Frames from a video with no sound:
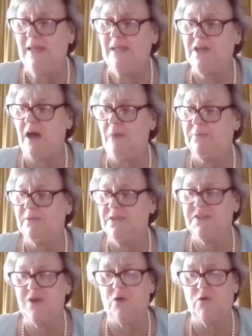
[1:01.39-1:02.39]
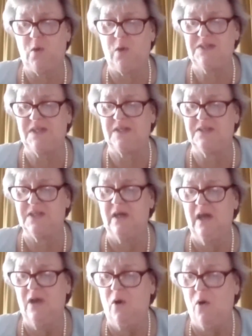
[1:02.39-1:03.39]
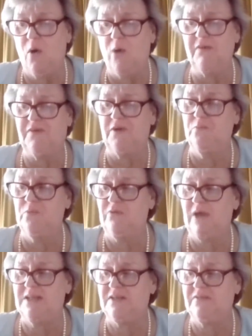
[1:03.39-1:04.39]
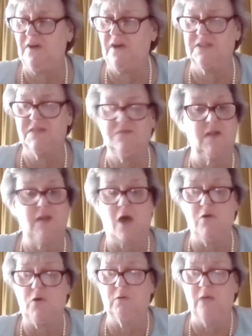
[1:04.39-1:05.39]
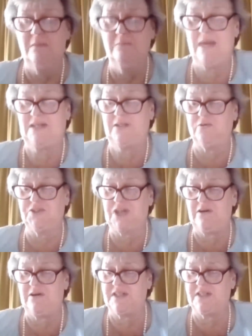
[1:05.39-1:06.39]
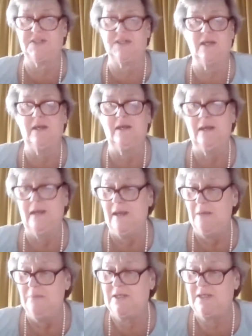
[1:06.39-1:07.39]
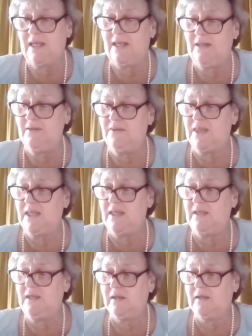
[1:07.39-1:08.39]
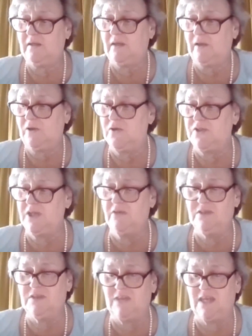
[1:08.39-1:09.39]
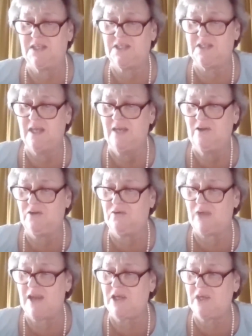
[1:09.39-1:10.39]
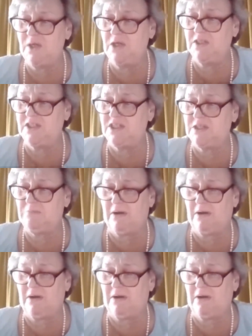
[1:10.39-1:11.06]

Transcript: made up and sold quizzes, all of whom were raising funds for the local medical charities. But in the good news of this great community